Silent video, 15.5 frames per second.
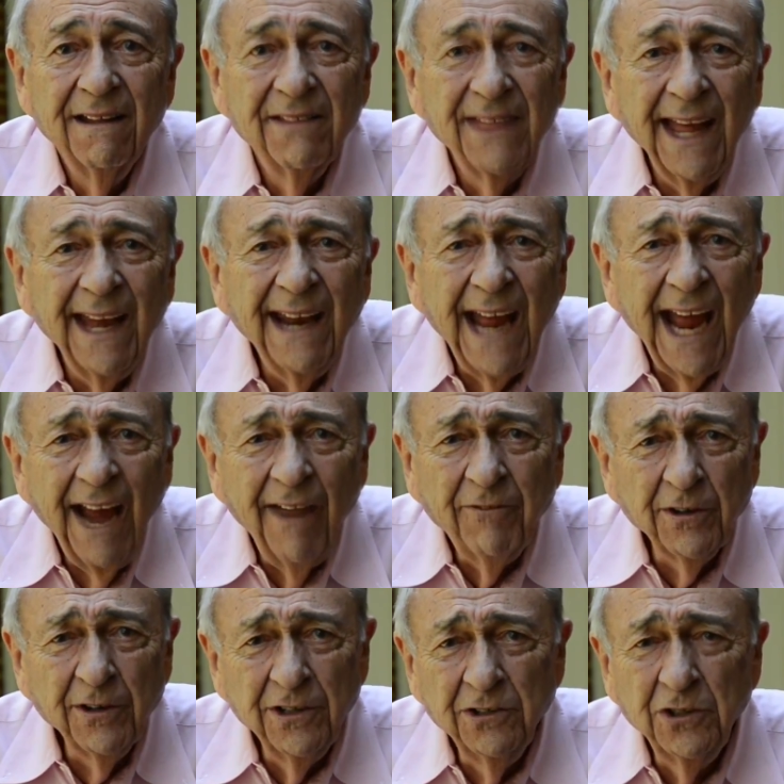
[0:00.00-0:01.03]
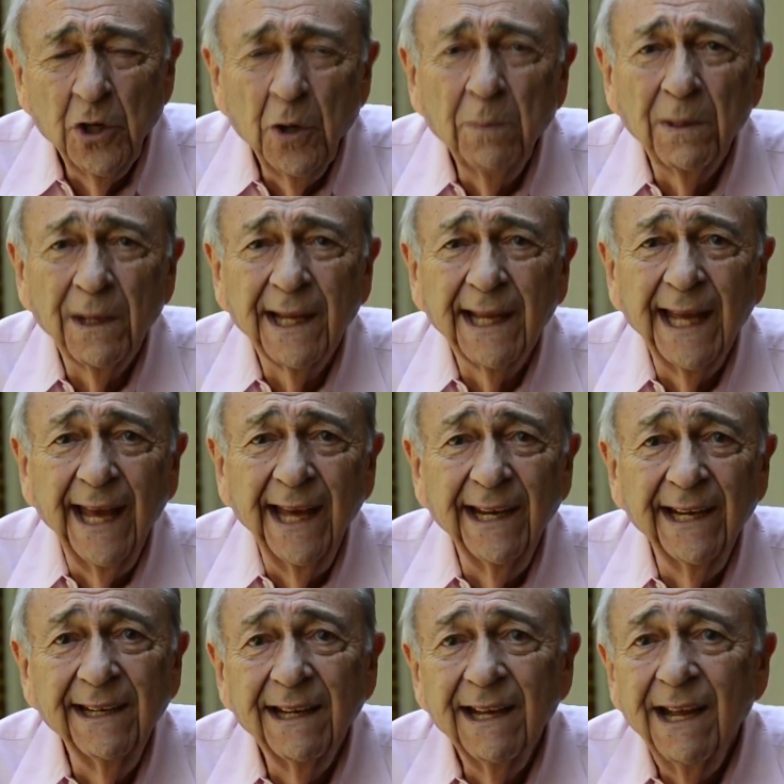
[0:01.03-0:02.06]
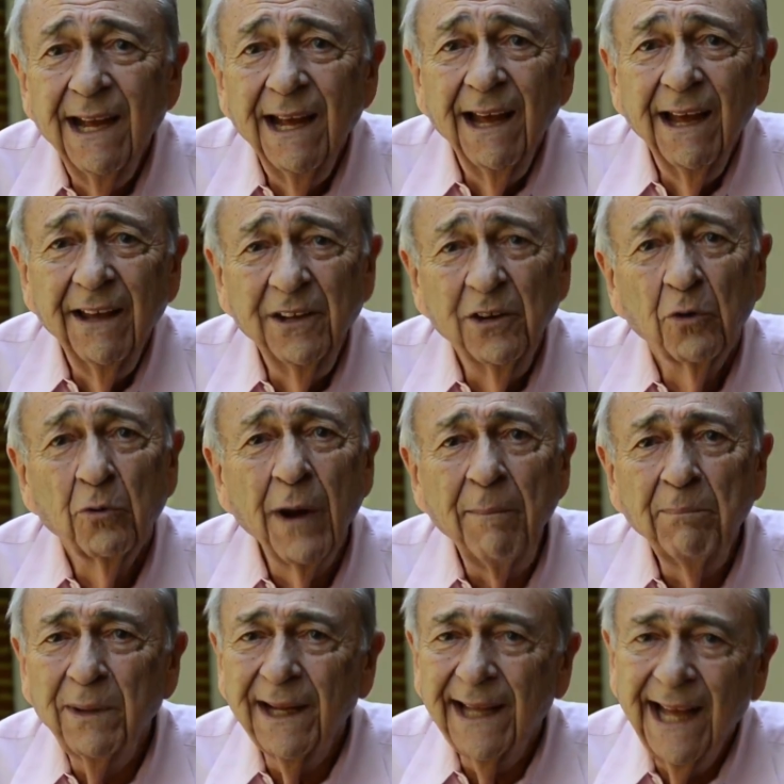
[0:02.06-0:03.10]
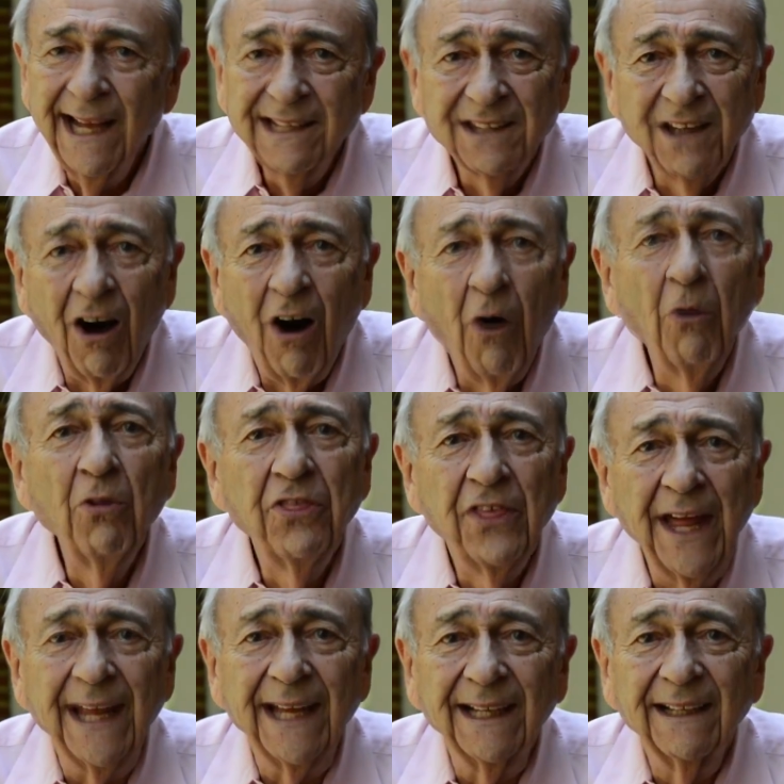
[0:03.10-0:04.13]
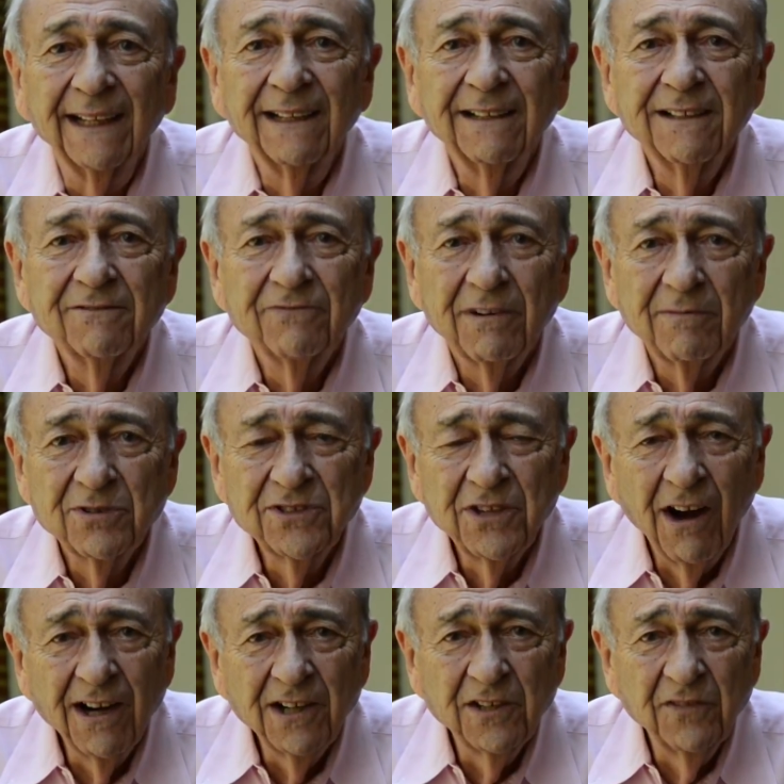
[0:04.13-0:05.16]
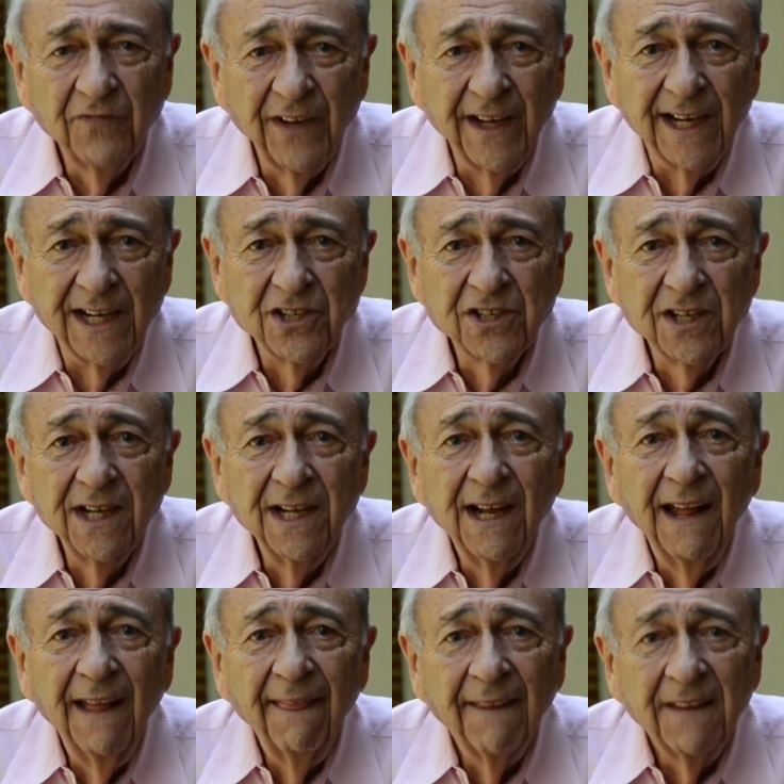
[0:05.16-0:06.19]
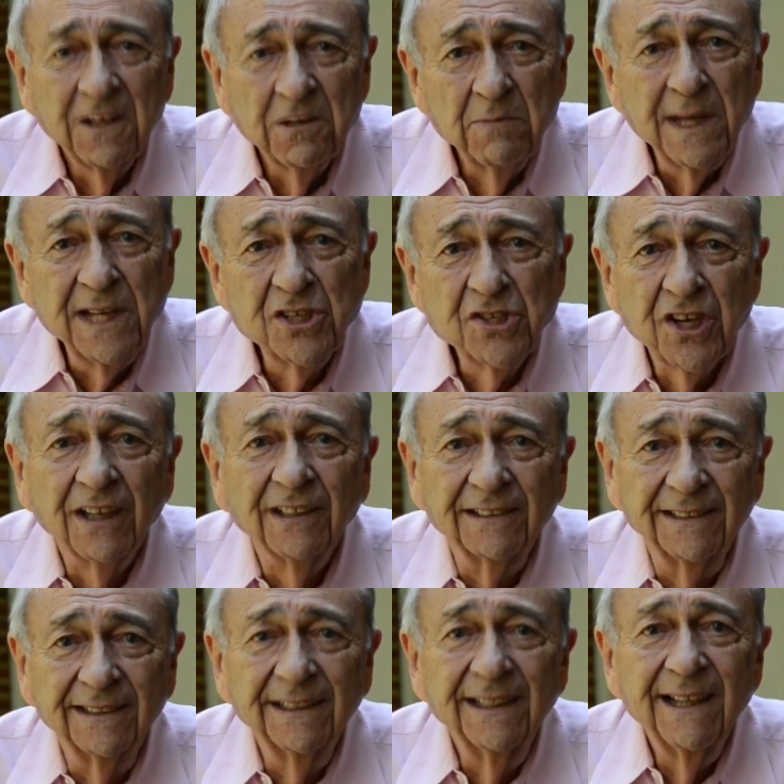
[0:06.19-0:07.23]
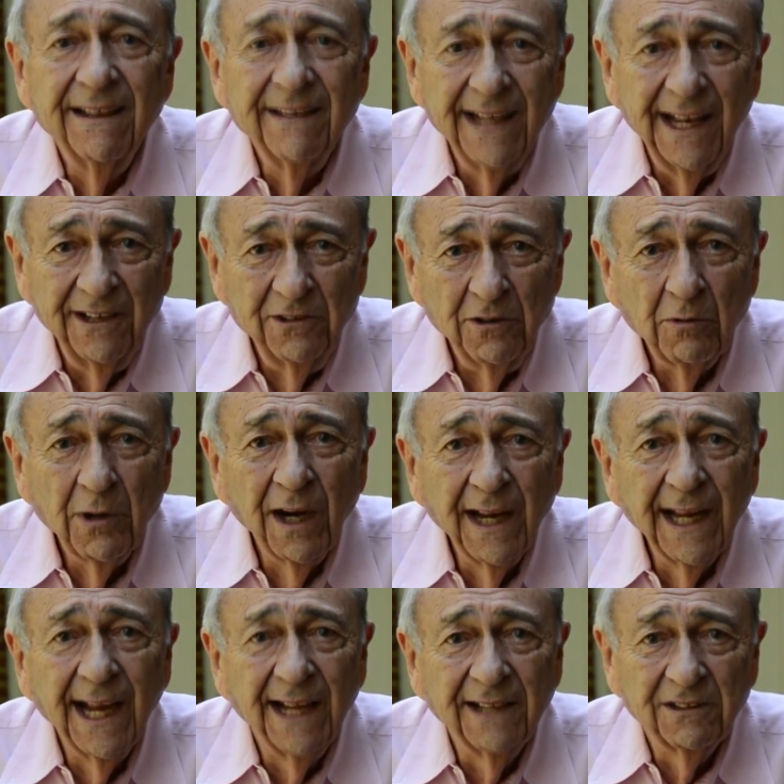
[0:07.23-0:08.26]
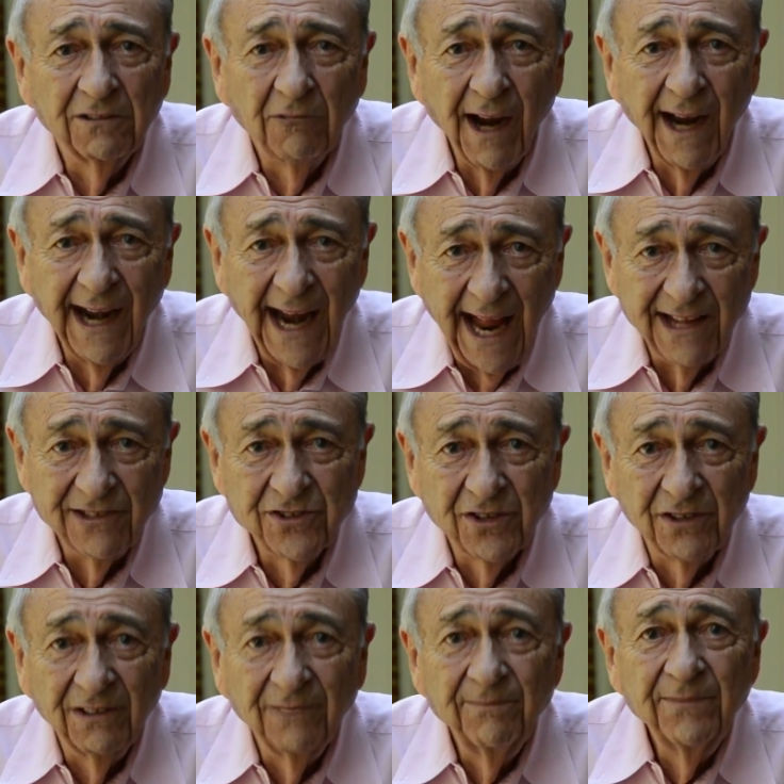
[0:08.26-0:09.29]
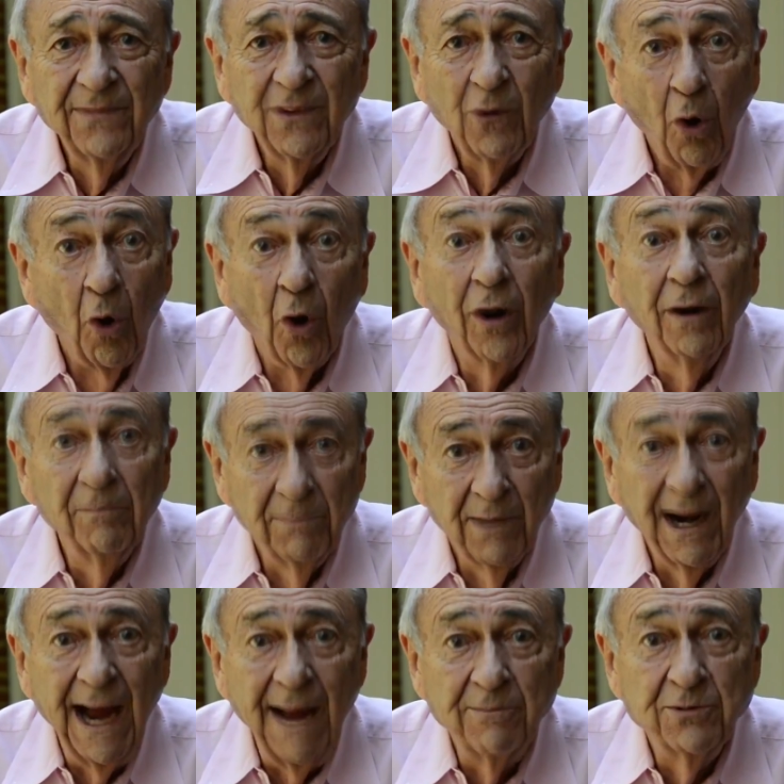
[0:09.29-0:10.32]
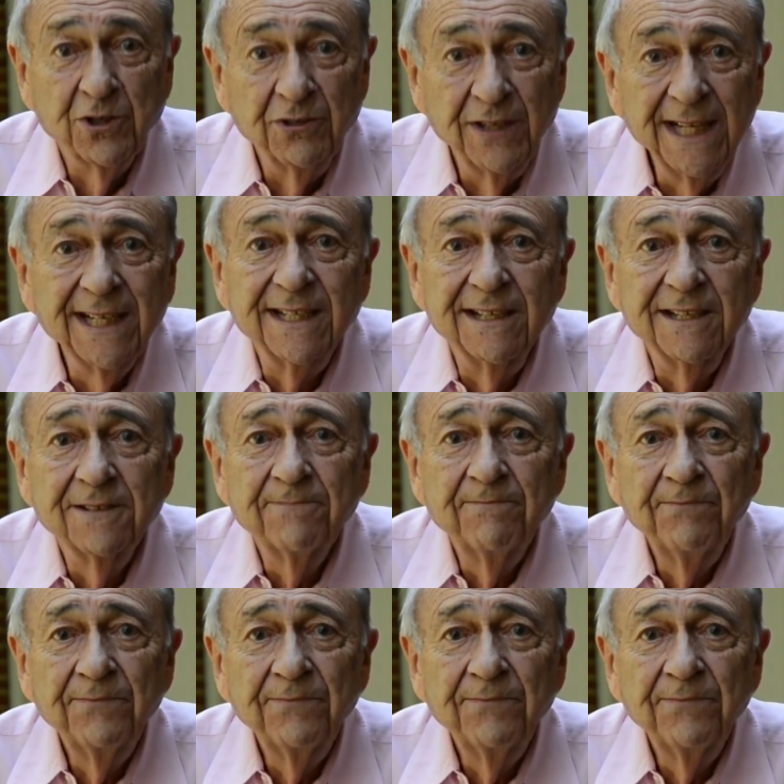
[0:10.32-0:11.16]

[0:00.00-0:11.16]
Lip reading: Then after you duplicate it, you replicate the whole thing from start to finish to be certain that you really got the right answer, or perhaps you didn't.